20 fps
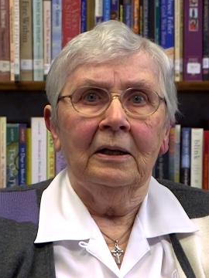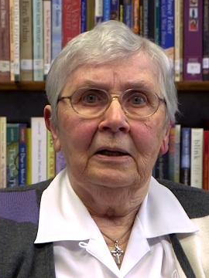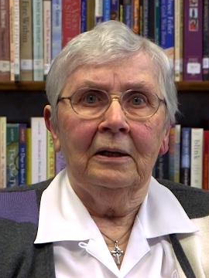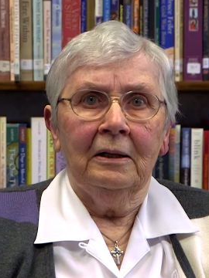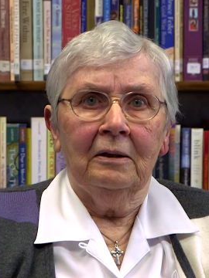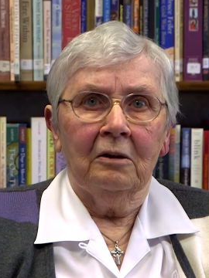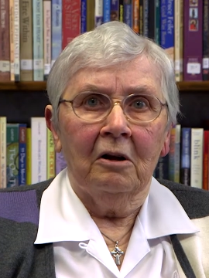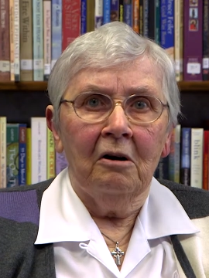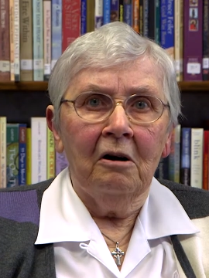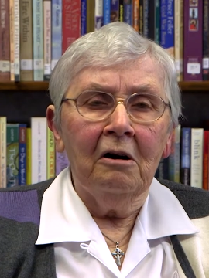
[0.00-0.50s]
the
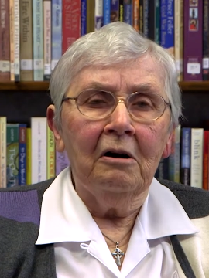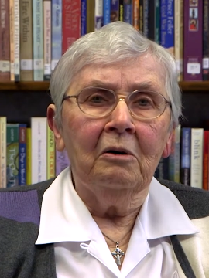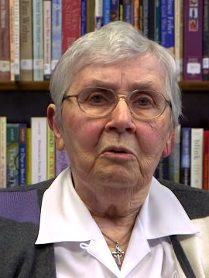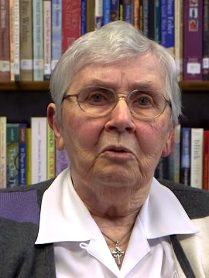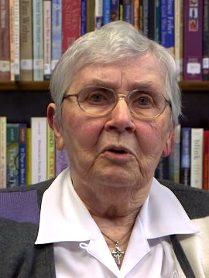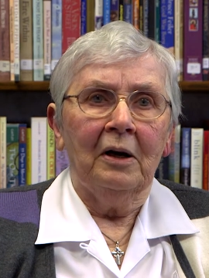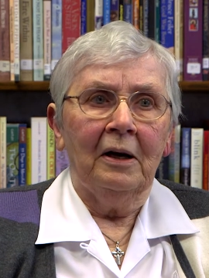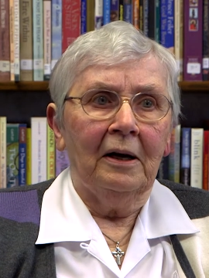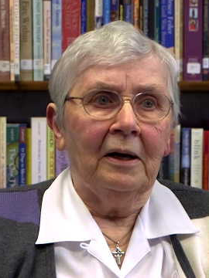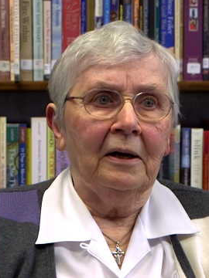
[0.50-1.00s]
long
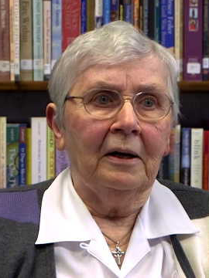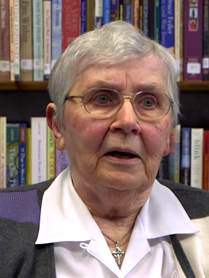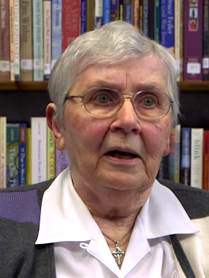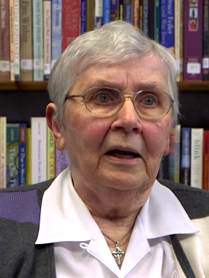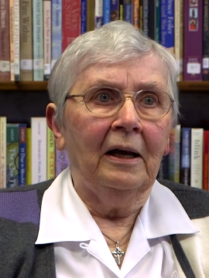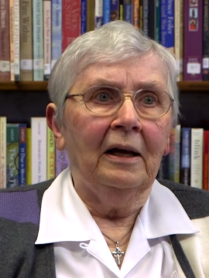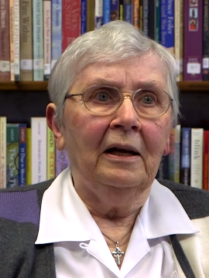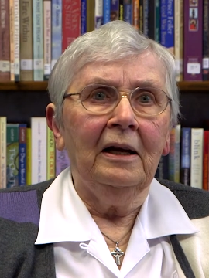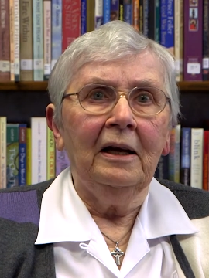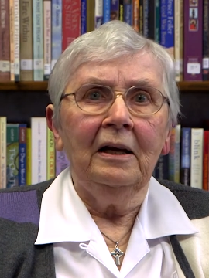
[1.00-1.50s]
run,
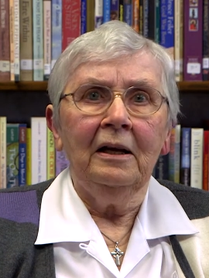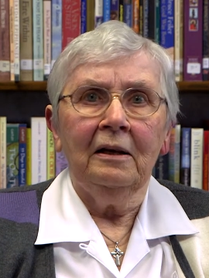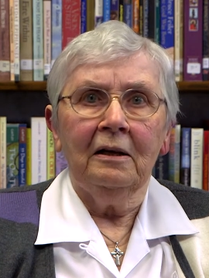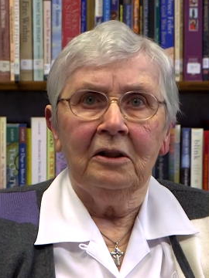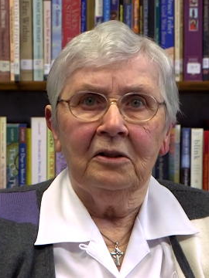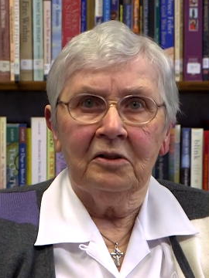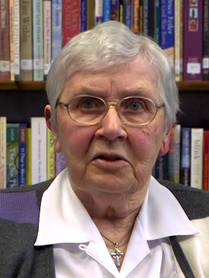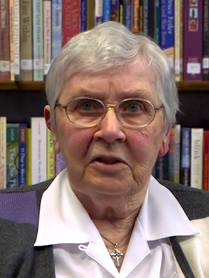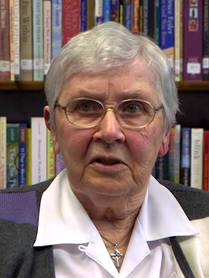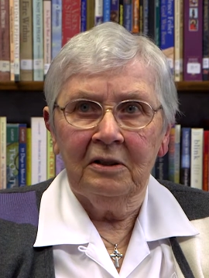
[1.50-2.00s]
any
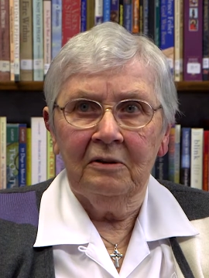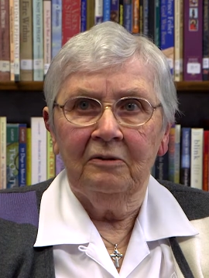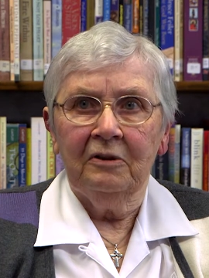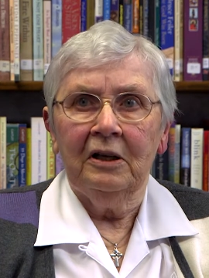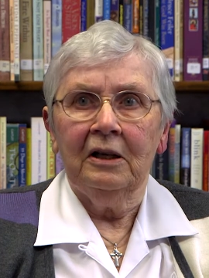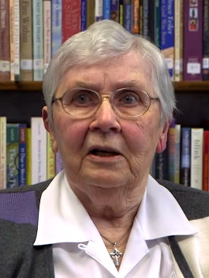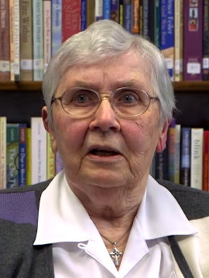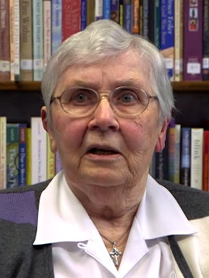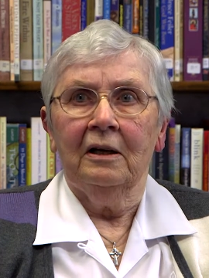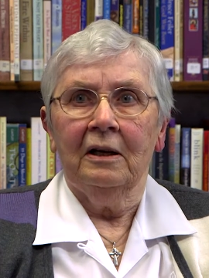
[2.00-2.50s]

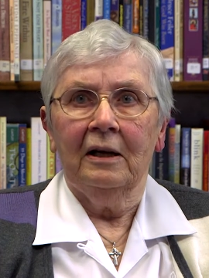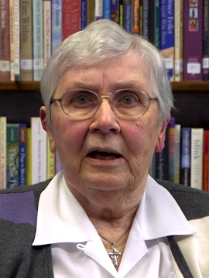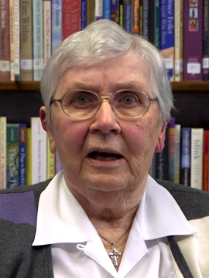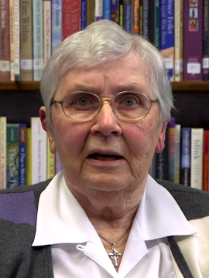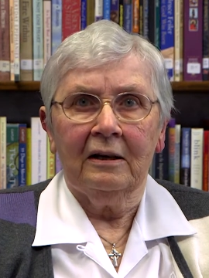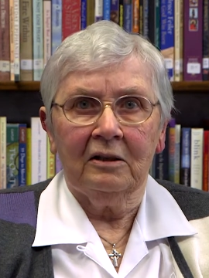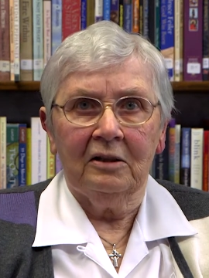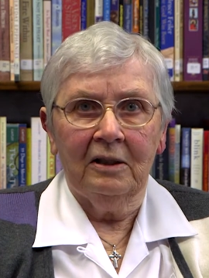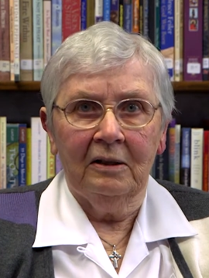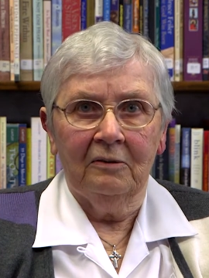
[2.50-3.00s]
civic
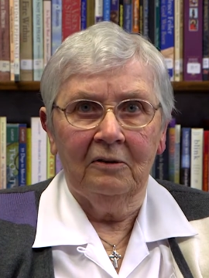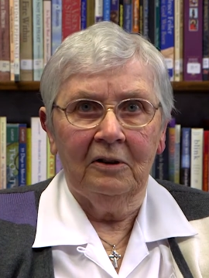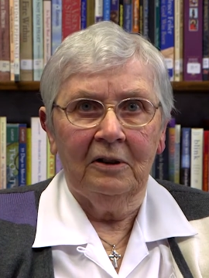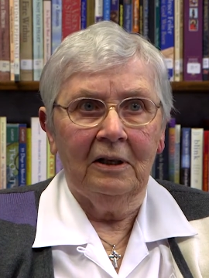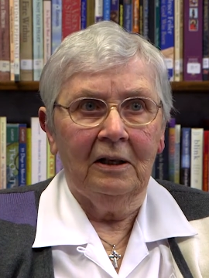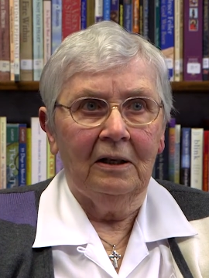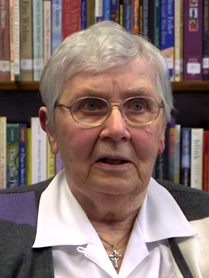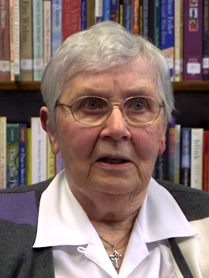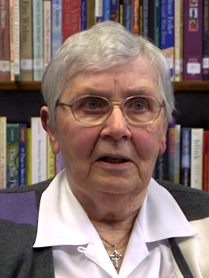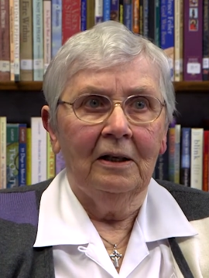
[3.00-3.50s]

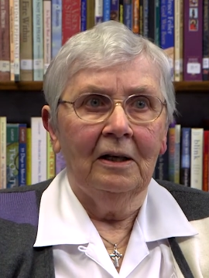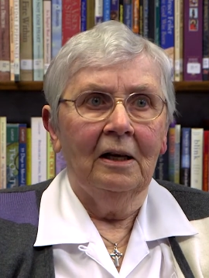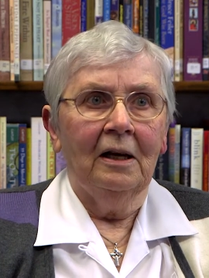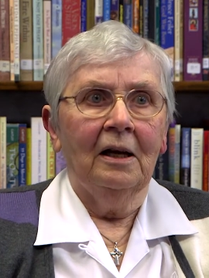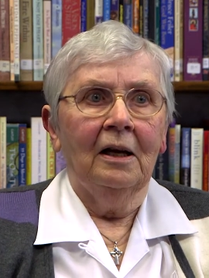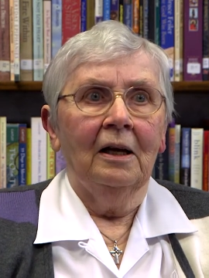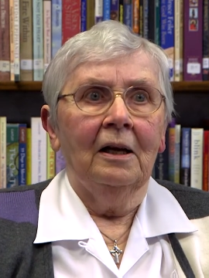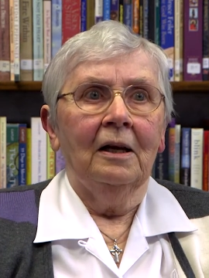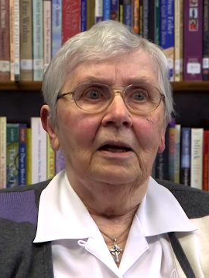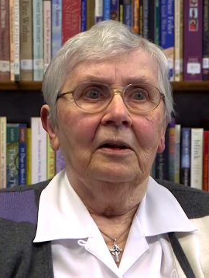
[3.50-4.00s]
activity
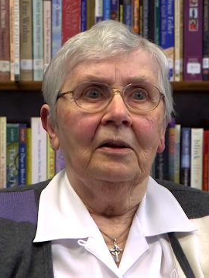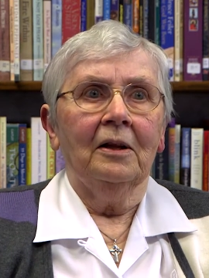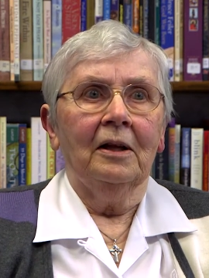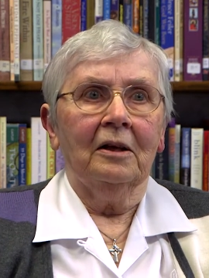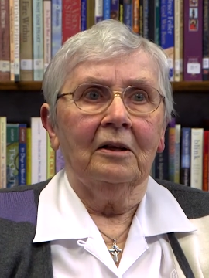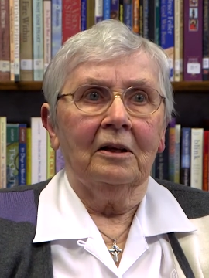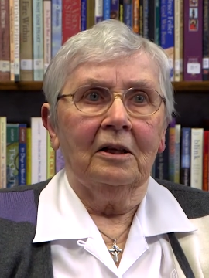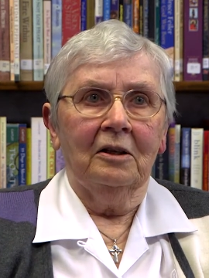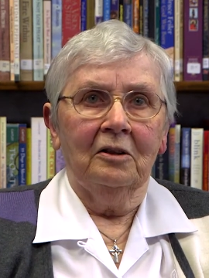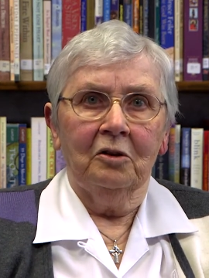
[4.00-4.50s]

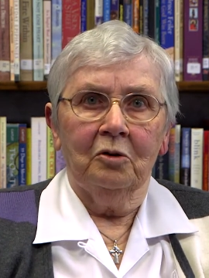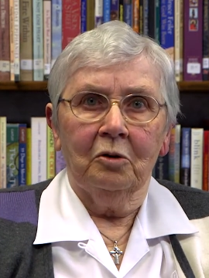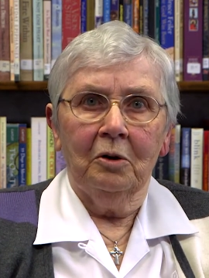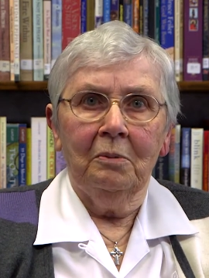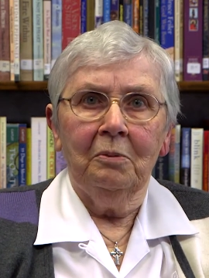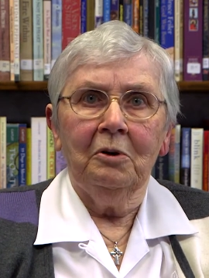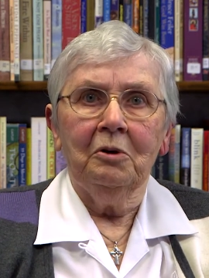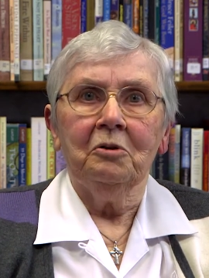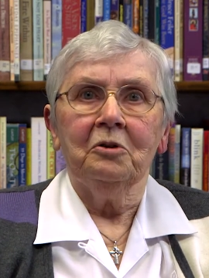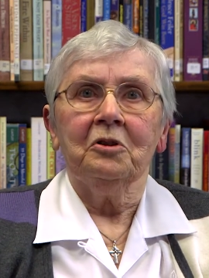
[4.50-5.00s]
that
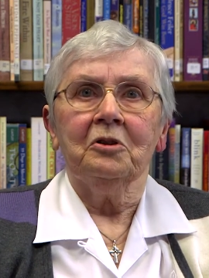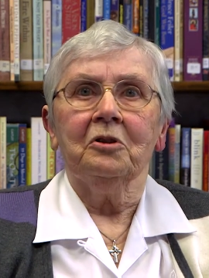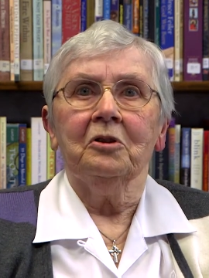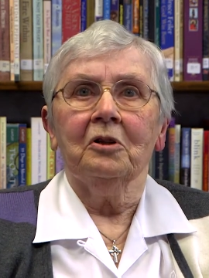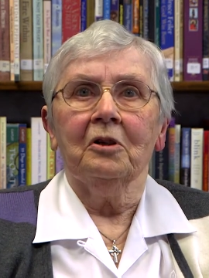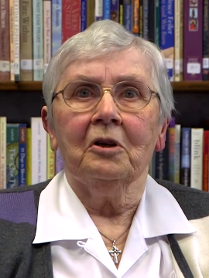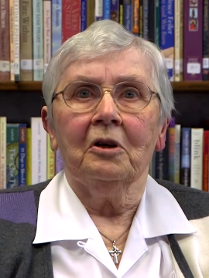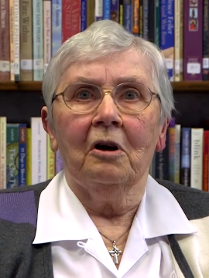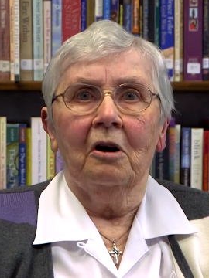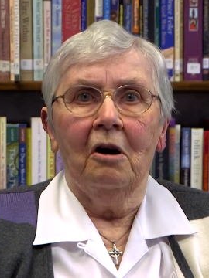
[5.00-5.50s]
contributes to
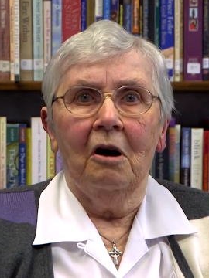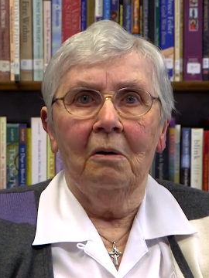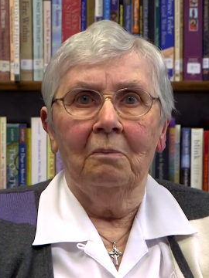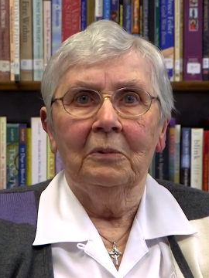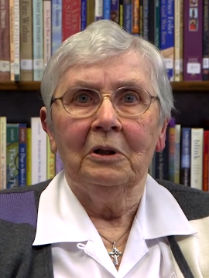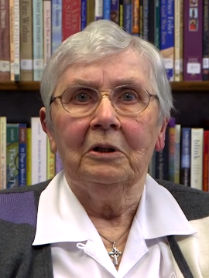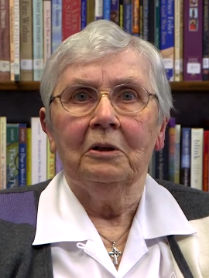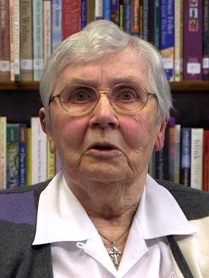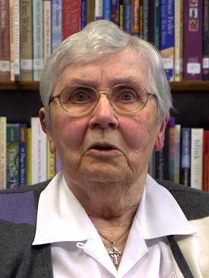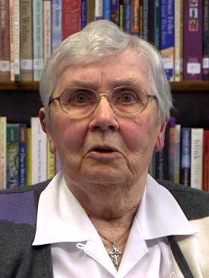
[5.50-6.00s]
the
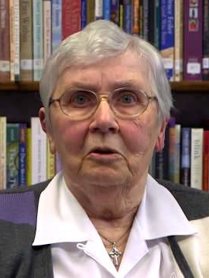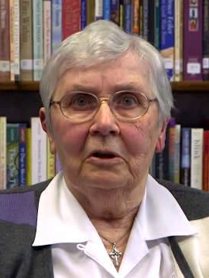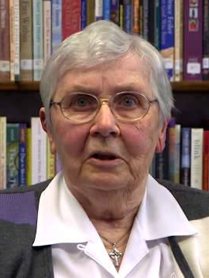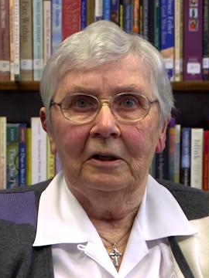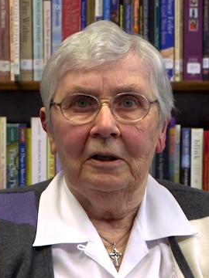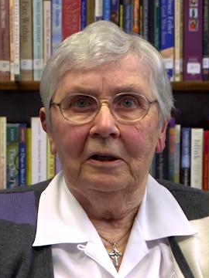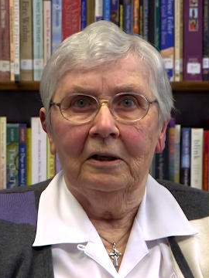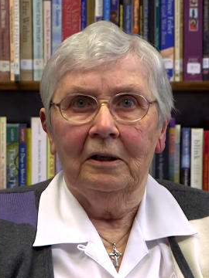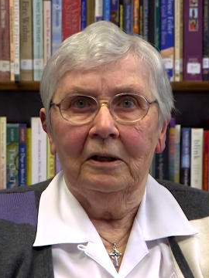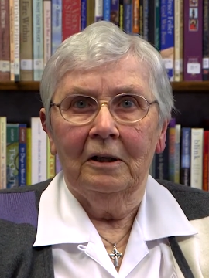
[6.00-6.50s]
common
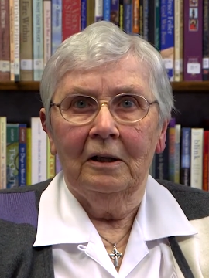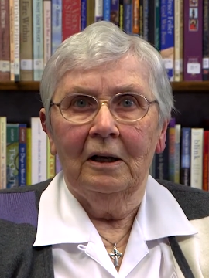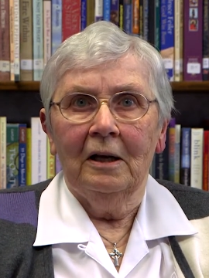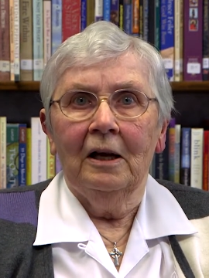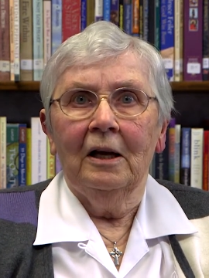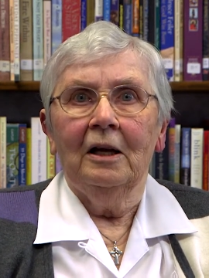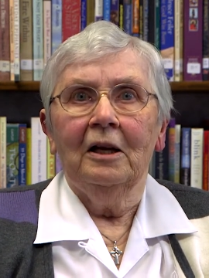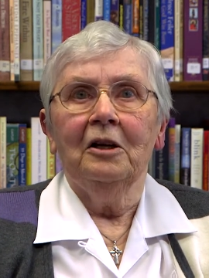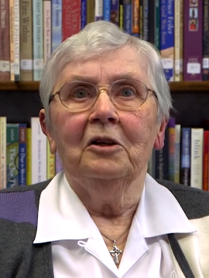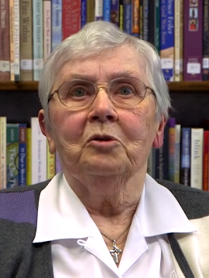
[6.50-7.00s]
good
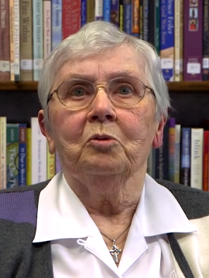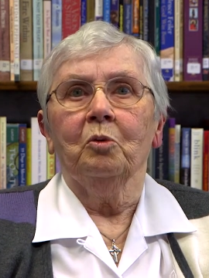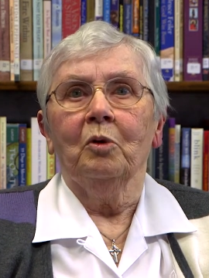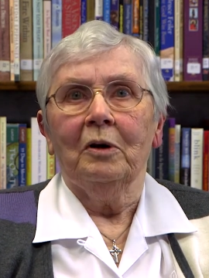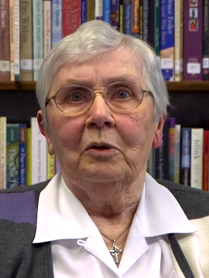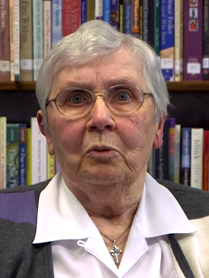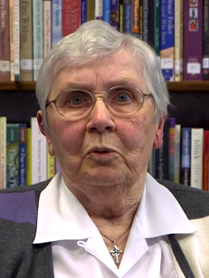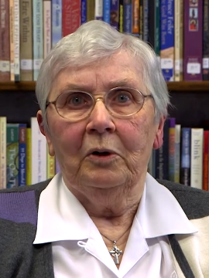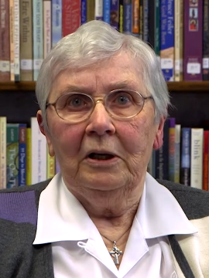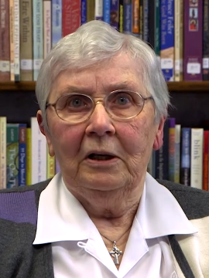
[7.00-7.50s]
is
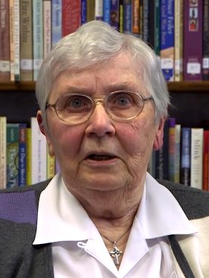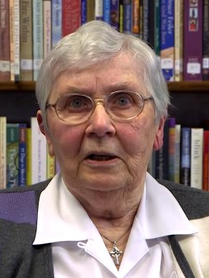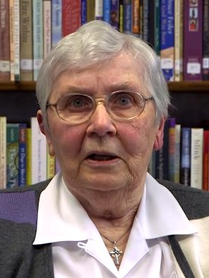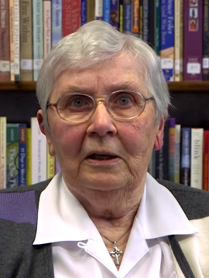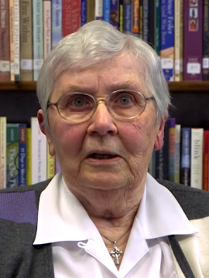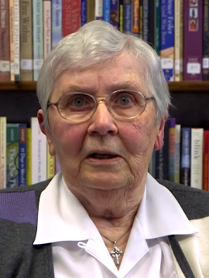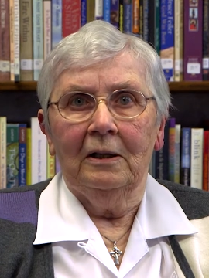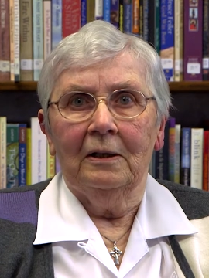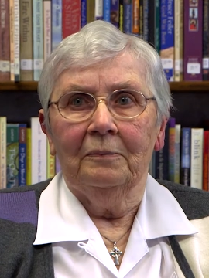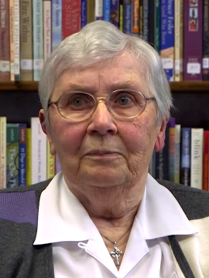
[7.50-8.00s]
what we
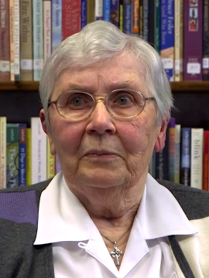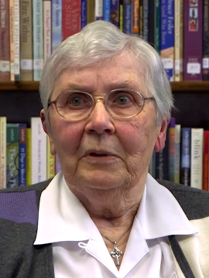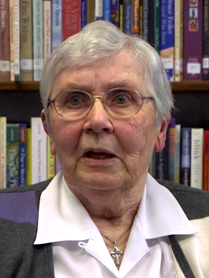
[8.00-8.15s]
need.